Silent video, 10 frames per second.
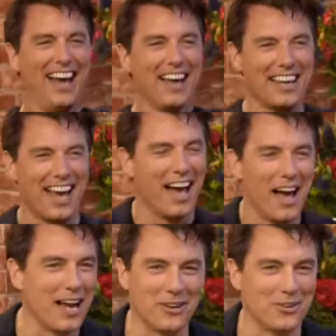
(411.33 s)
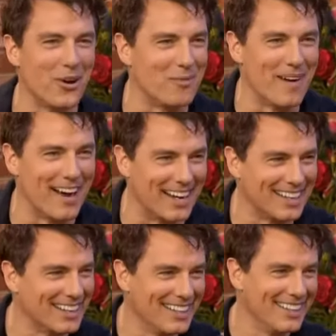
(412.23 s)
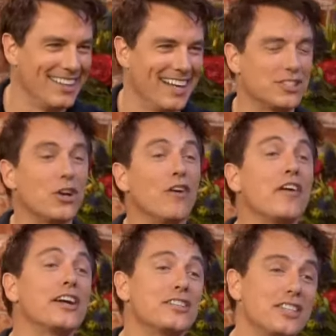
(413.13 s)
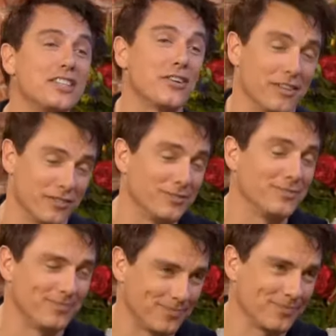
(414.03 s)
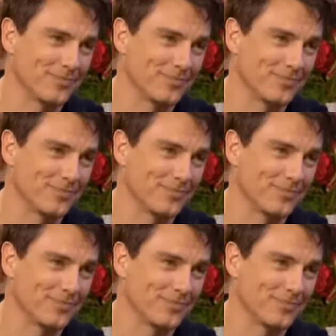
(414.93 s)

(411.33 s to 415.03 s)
John, so glad it's all going so well for you, whether it's being author,